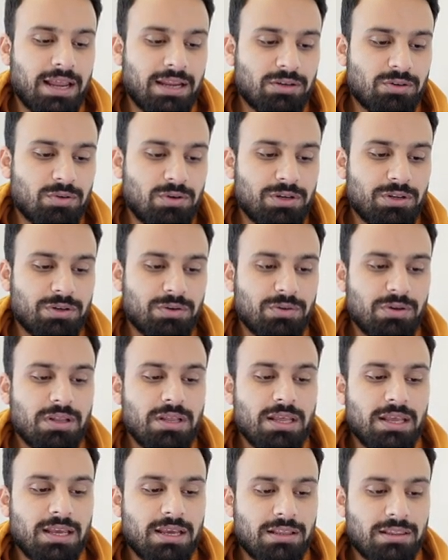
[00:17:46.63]
I told you
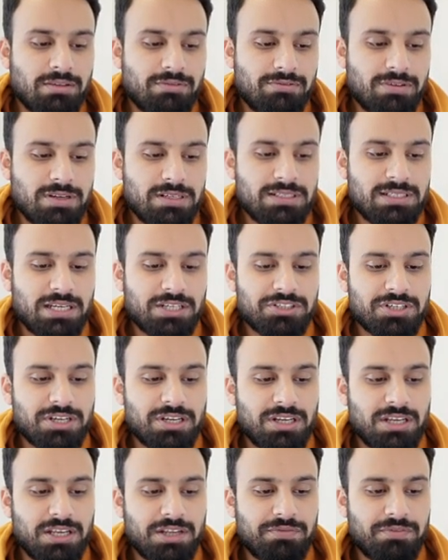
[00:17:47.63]
in the first section
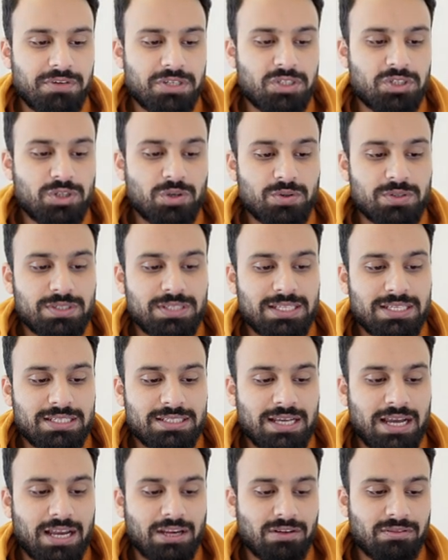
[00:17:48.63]
here which shows these
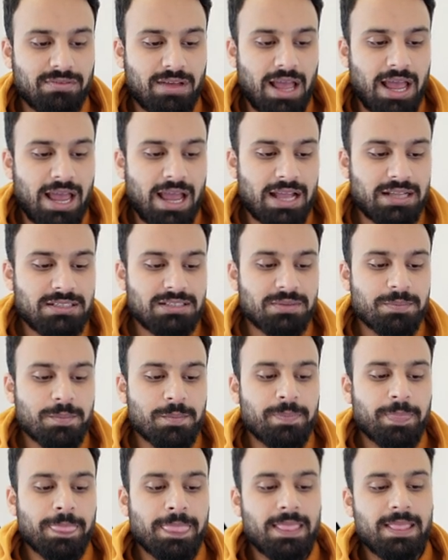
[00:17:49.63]
kind of ads,
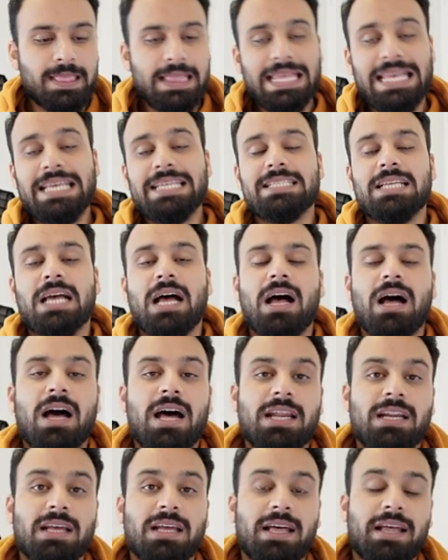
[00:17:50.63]
these
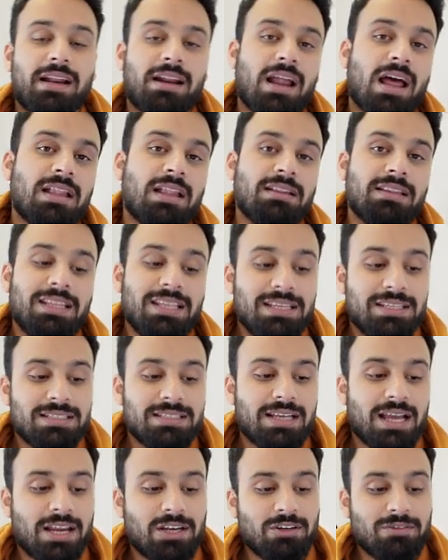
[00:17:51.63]
are run these
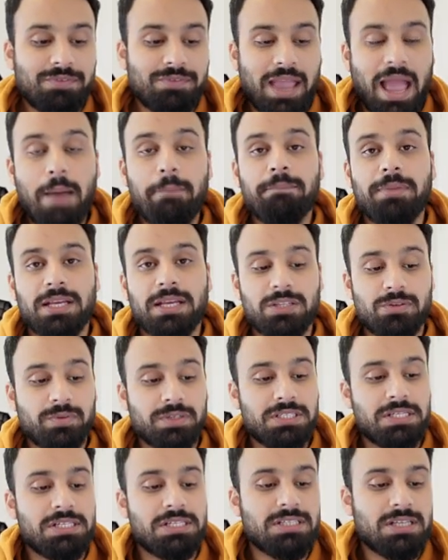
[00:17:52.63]
kind of campaigns
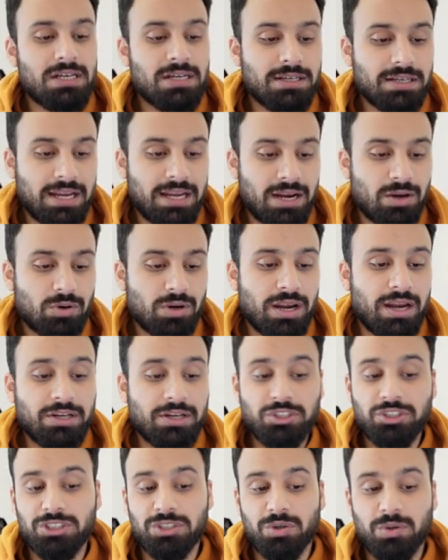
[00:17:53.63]
which result
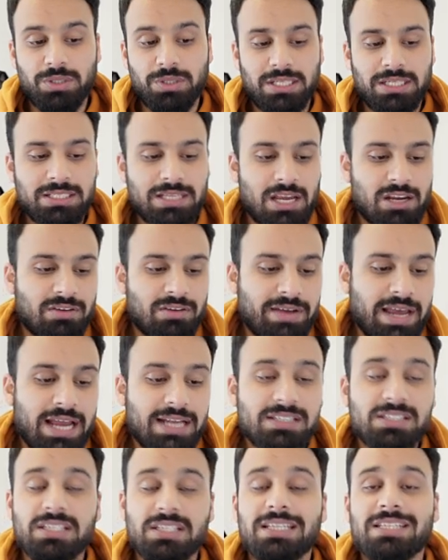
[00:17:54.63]
and show these kind of
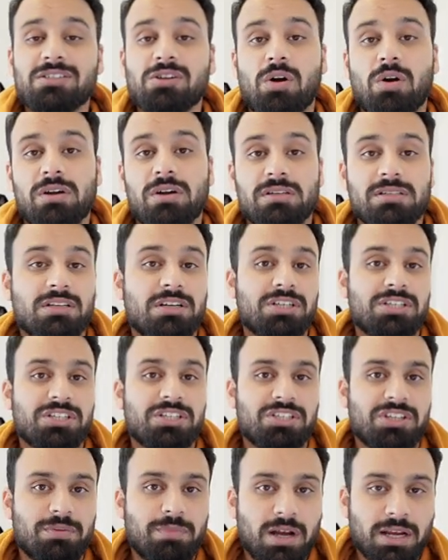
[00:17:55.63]
ads is called search
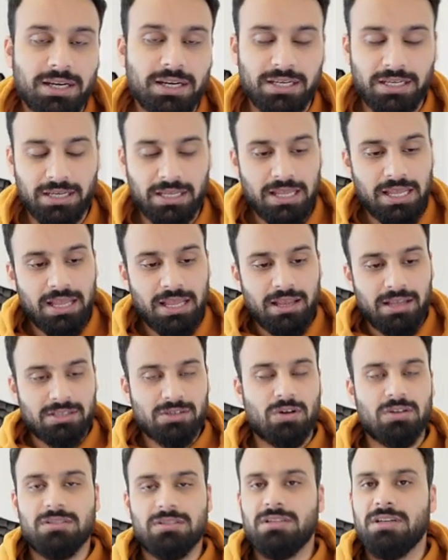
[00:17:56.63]
engine marketing it's
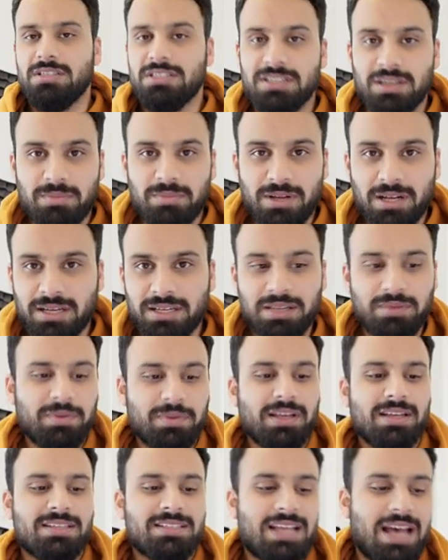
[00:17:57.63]
called search engine marketing
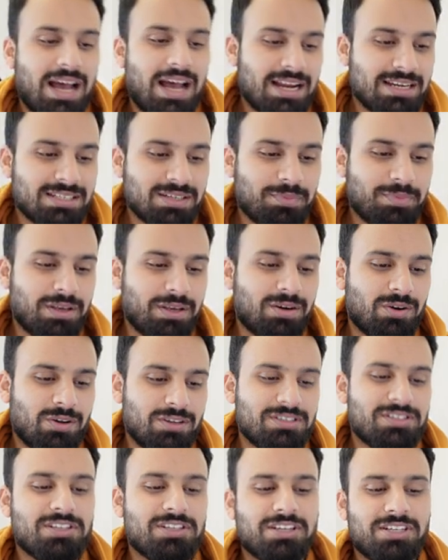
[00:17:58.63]
because the ads appear
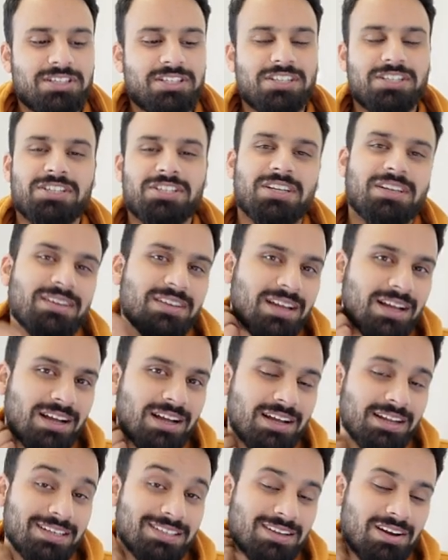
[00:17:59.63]
on search engine
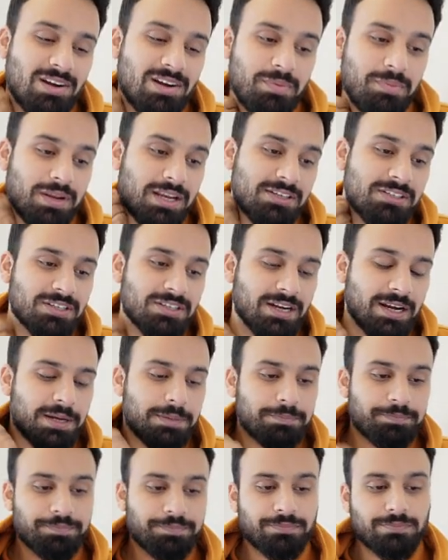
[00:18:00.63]
uh, result page right